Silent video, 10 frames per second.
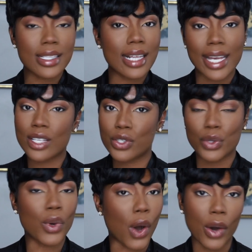I like
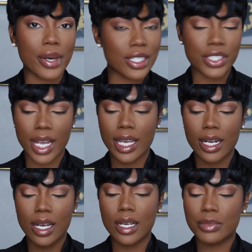to always shake it
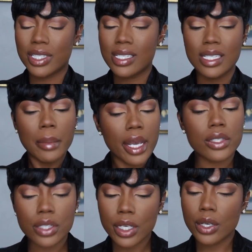up just to make
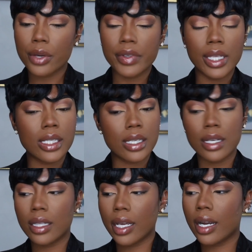sure, you know, everything's
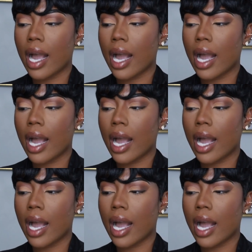good in there.